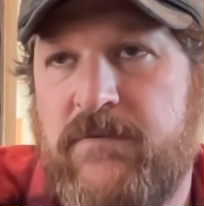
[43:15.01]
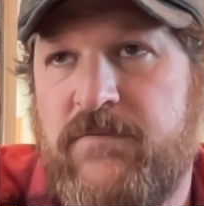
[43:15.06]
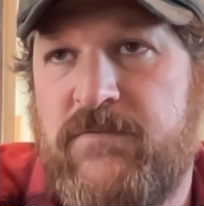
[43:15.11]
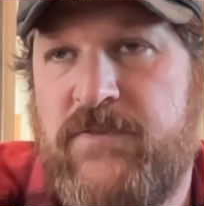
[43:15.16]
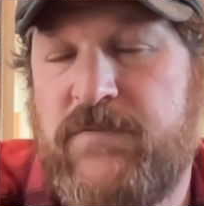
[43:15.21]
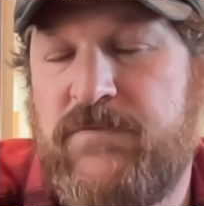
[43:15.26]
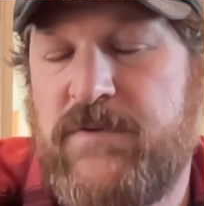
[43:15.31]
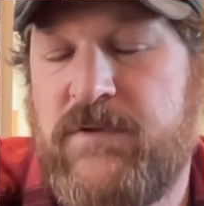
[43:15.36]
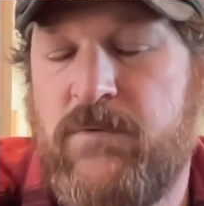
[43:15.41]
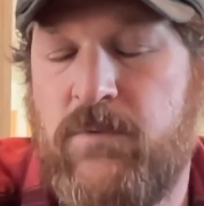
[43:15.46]

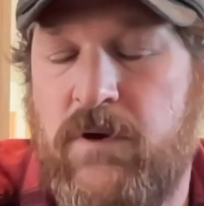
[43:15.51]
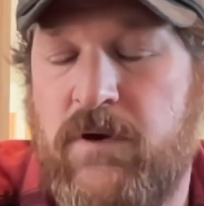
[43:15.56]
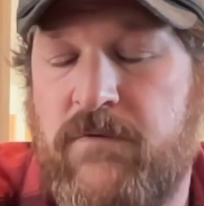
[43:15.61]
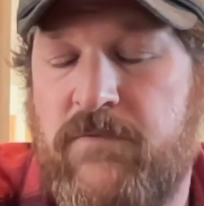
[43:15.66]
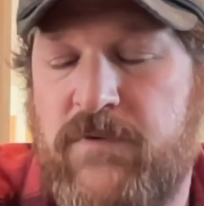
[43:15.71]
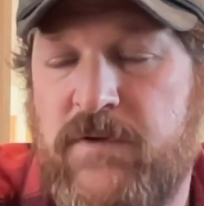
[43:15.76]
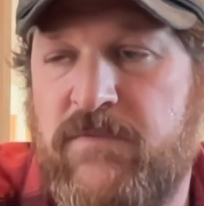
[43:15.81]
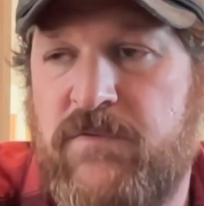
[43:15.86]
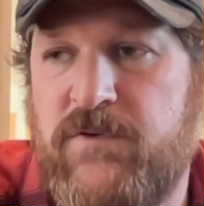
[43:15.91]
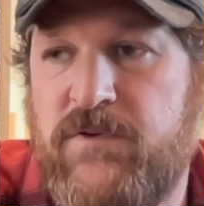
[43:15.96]

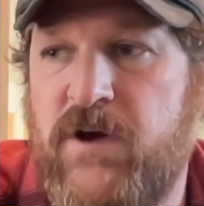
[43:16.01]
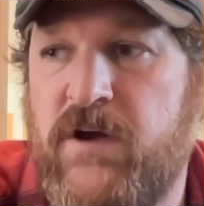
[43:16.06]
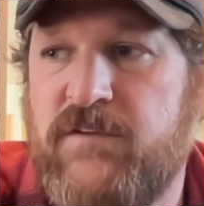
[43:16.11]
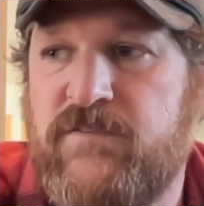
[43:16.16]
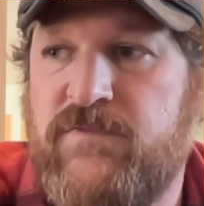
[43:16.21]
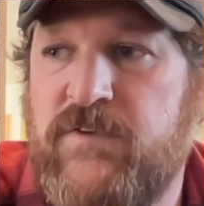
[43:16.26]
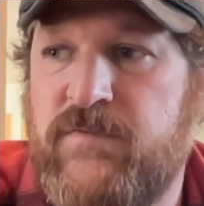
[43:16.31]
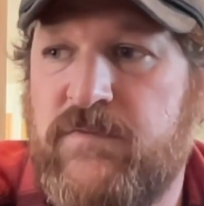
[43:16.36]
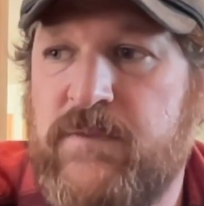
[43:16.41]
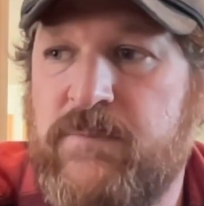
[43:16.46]
if your
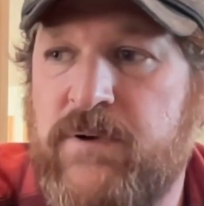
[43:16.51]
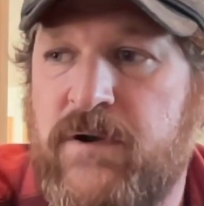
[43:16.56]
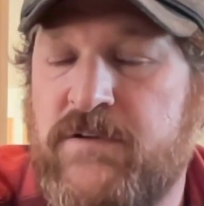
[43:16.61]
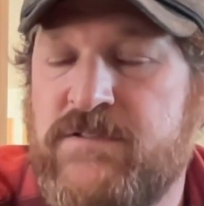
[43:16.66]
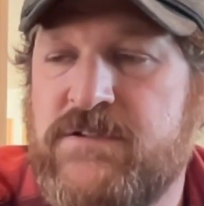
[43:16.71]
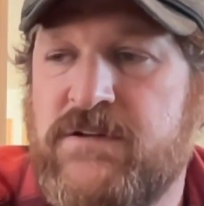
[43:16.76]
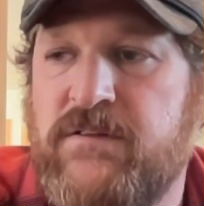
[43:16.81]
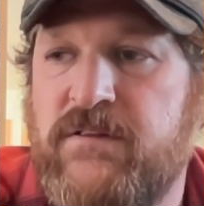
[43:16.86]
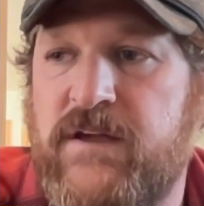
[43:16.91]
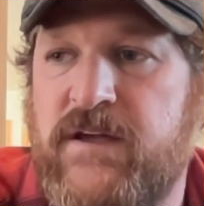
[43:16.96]
dog's 50
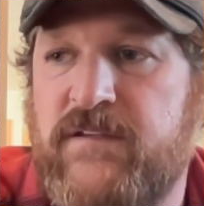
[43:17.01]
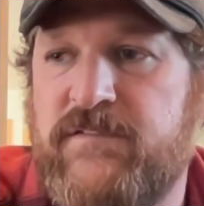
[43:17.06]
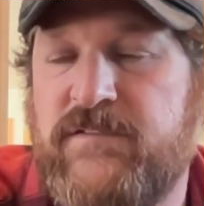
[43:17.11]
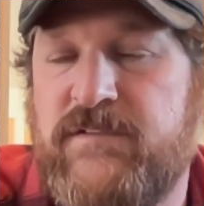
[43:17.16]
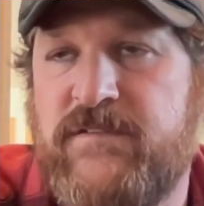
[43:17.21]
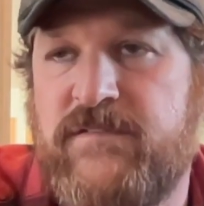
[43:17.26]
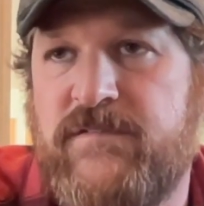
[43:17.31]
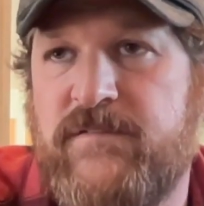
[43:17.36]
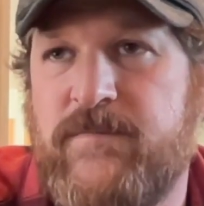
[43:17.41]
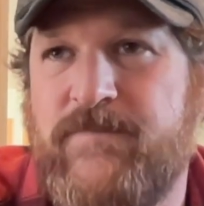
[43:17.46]
pounds or less,
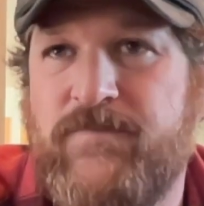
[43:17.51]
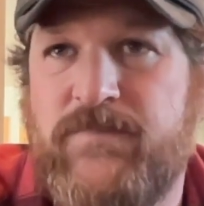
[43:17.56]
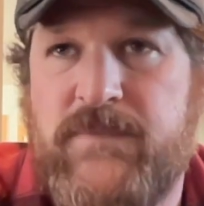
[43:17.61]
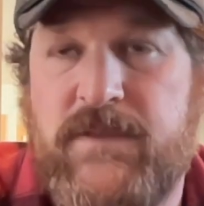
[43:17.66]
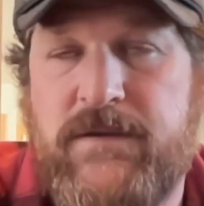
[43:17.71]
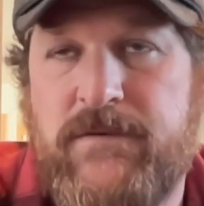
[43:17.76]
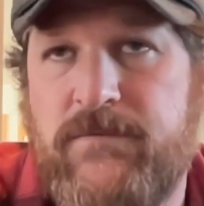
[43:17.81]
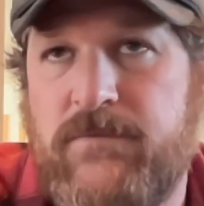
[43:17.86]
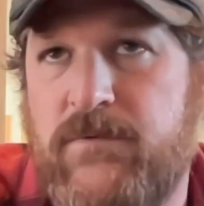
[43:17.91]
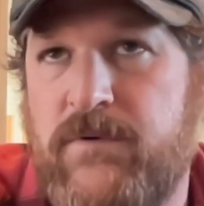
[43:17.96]
it's
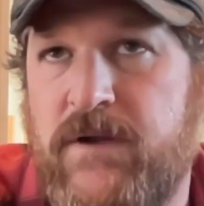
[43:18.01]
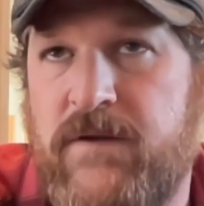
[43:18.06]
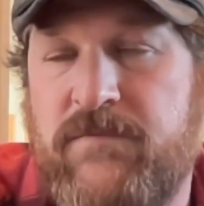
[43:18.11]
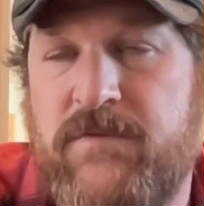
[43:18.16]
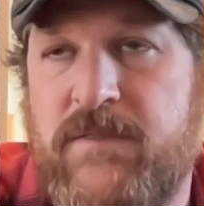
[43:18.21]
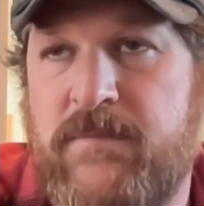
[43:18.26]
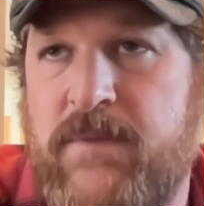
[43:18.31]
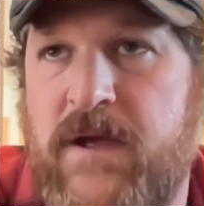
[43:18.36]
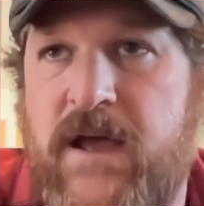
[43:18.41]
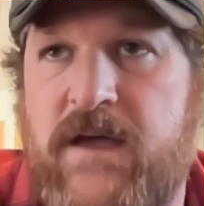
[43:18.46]
whatever
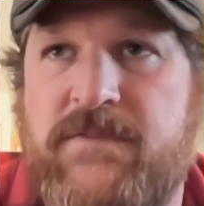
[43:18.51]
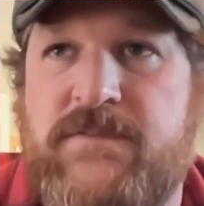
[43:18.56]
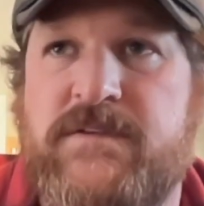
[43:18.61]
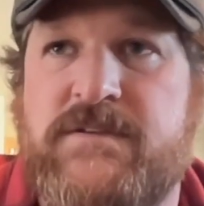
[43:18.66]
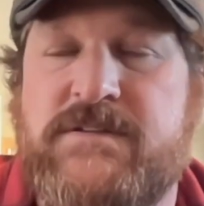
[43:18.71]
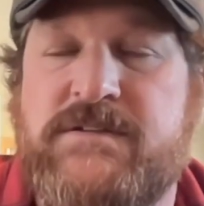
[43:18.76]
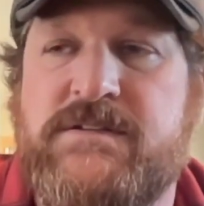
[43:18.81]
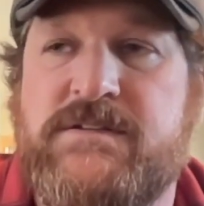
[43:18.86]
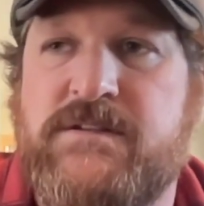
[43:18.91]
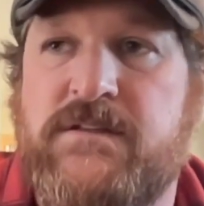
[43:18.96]
the math
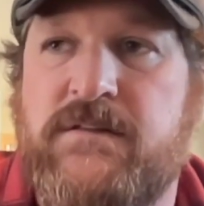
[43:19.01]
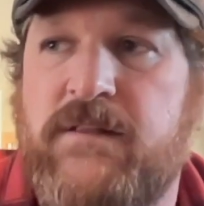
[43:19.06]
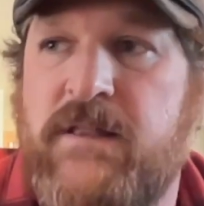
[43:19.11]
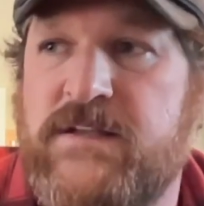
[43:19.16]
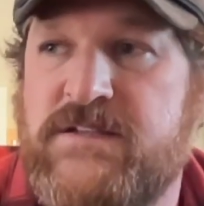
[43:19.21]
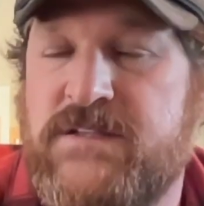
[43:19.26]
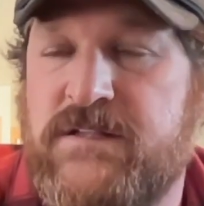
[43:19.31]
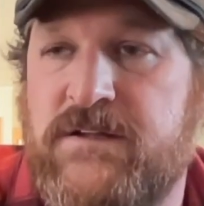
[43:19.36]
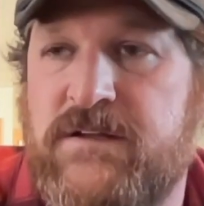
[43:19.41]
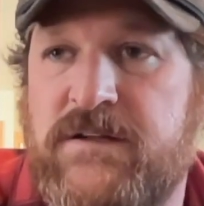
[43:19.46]
is, it's
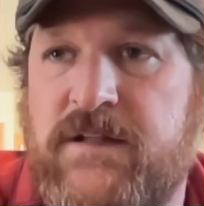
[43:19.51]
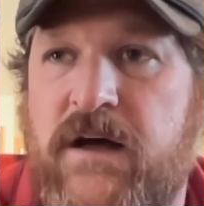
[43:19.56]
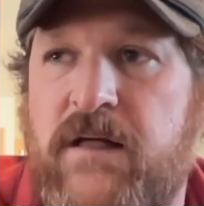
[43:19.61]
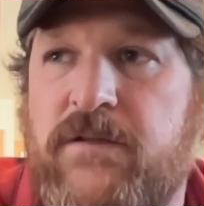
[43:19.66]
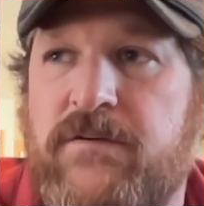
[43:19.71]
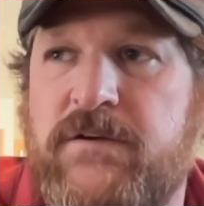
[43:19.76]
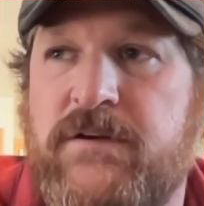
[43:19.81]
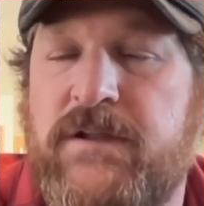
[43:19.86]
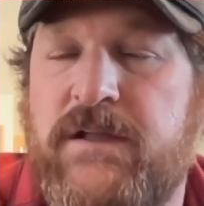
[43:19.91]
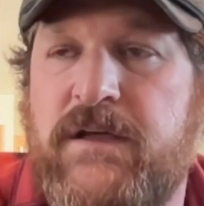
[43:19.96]
less than
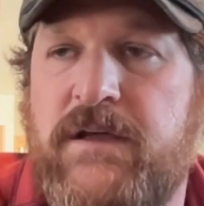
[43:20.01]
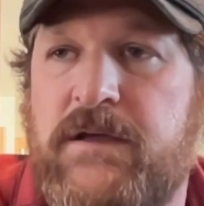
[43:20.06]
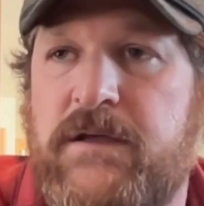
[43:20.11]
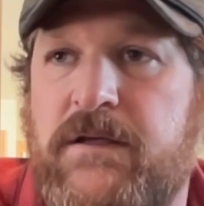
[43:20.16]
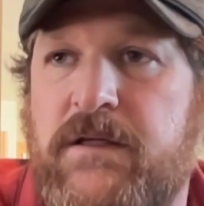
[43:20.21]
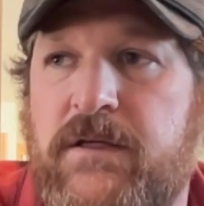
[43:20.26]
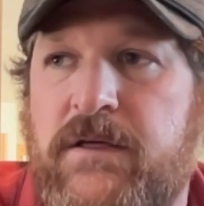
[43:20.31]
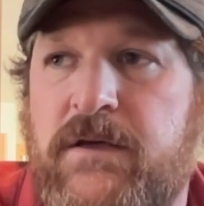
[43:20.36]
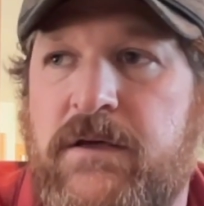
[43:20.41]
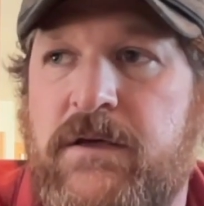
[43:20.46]
$1 a day.
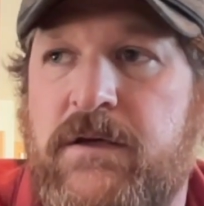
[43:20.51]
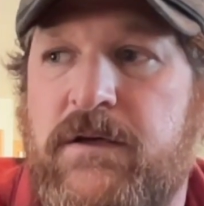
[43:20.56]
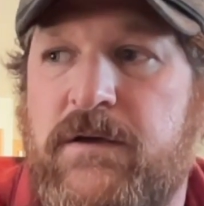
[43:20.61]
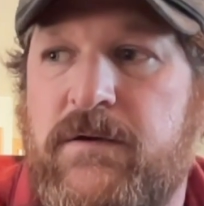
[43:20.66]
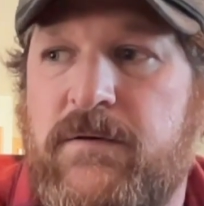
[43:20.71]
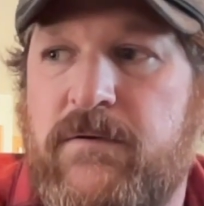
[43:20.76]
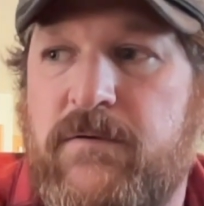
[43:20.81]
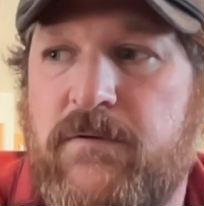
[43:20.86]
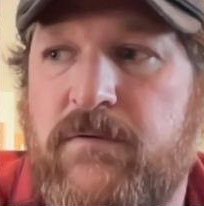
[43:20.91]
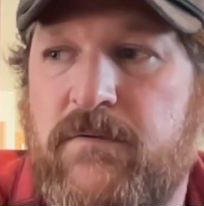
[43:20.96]

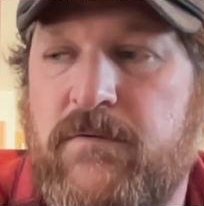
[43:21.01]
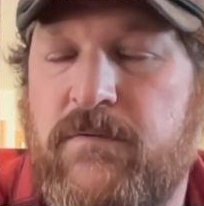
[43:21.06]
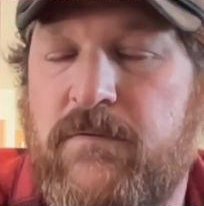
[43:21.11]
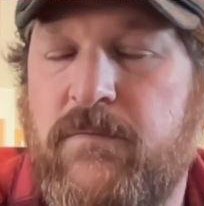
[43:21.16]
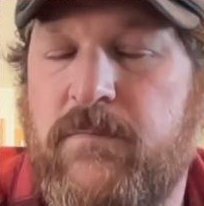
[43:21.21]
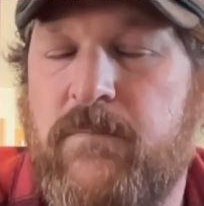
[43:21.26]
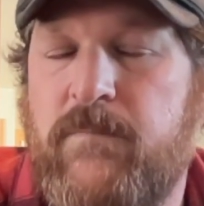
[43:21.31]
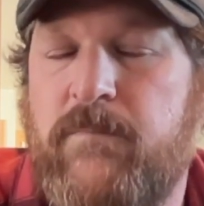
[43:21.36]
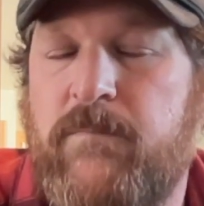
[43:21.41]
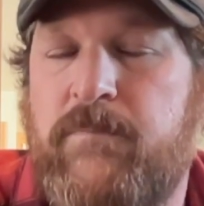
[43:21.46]

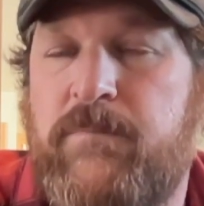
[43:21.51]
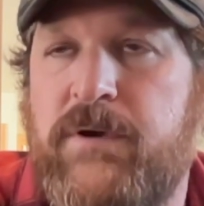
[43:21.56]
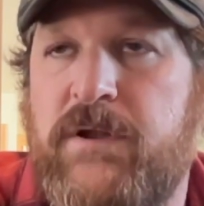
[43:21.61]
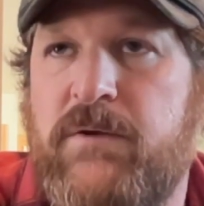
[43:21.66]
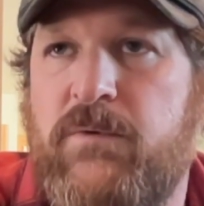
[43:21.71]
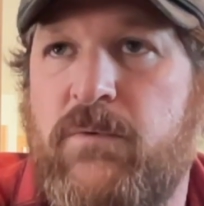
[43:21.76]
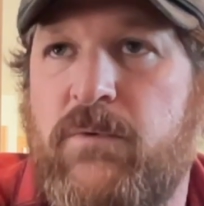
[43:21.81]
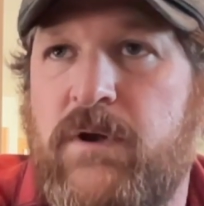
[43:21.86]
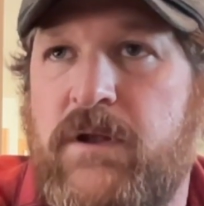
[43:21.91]
But